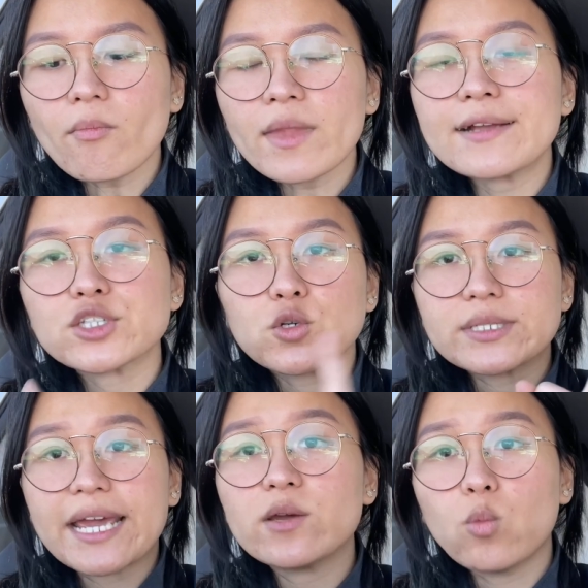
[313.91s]
So
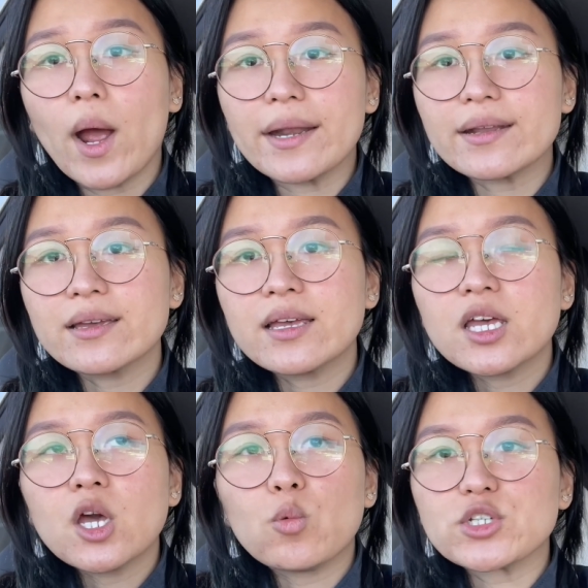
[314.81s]
day 1,
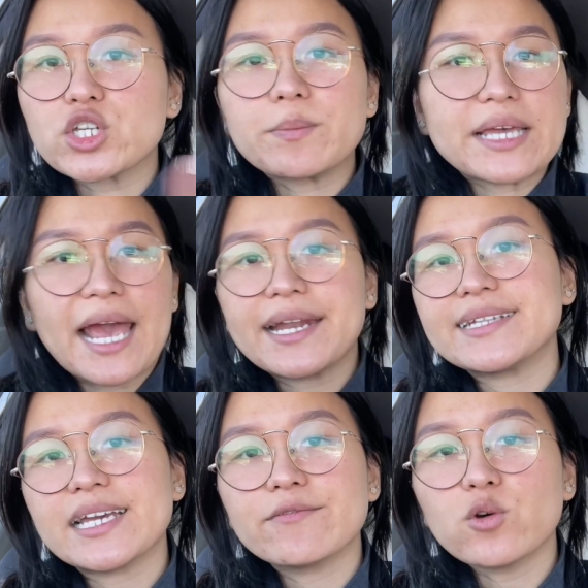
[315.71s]
which could be any
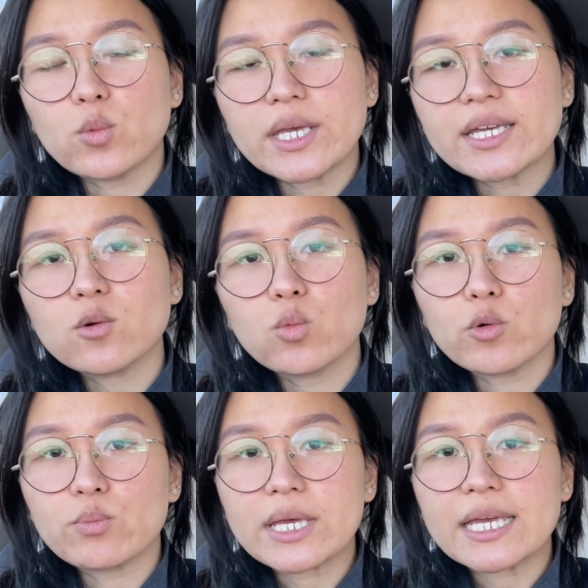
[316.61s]
day of the week, will
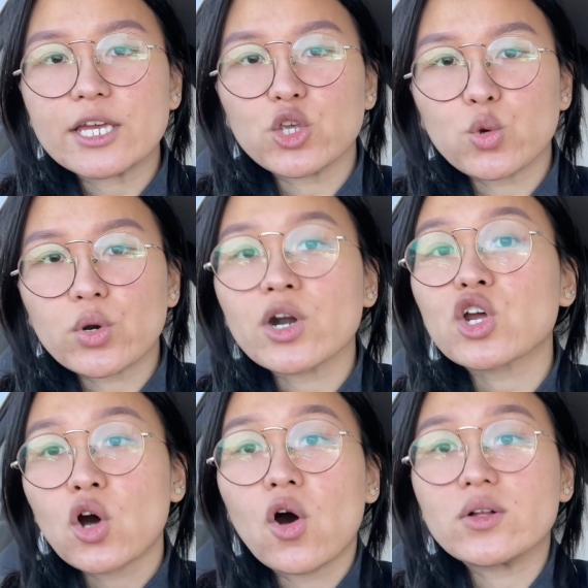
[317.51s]
be your
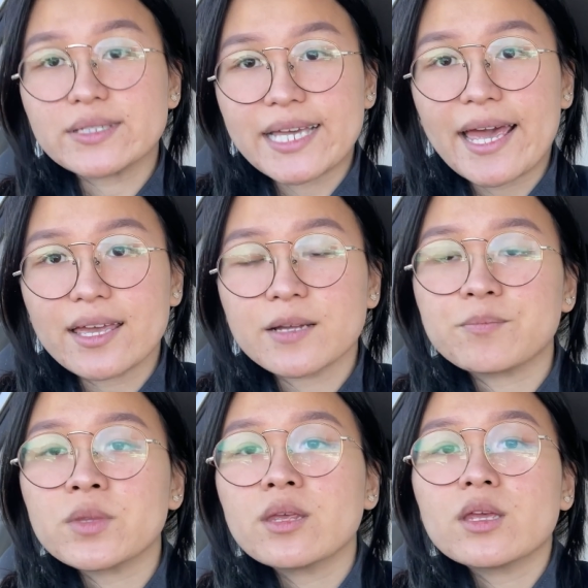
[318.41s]
call day.
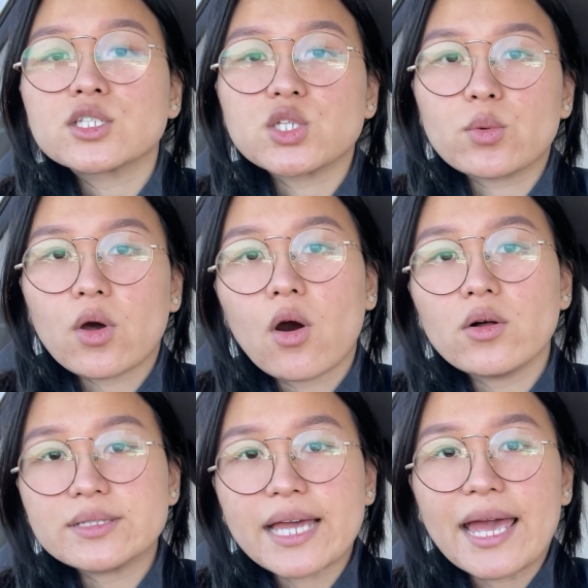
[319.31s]
So call
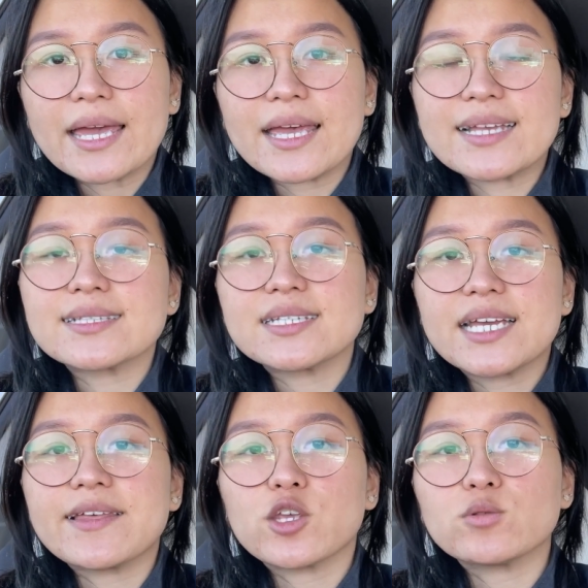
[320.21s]
day is the day
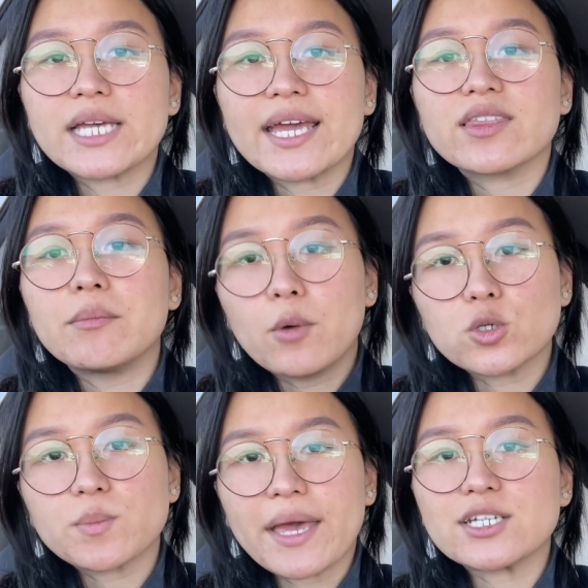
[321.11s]
that you take the
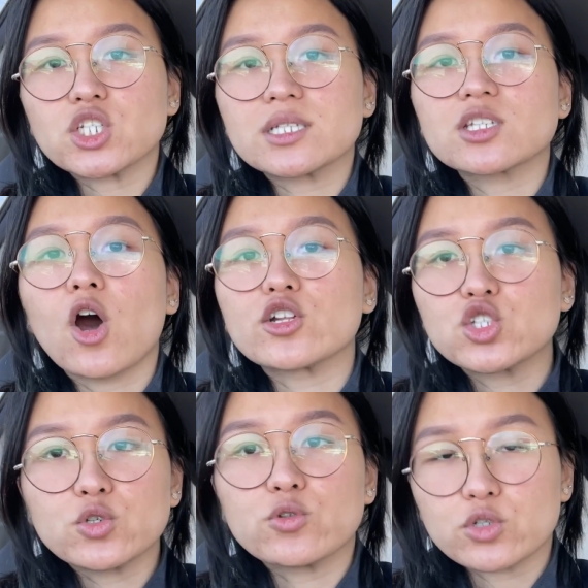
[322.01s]
most patients
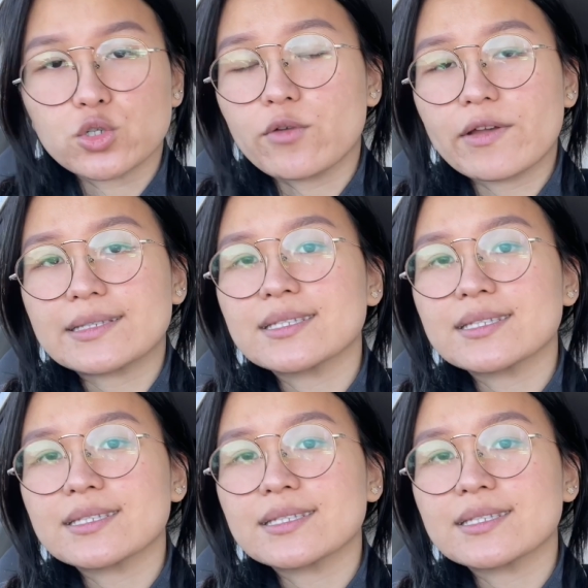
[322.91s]
onto your service.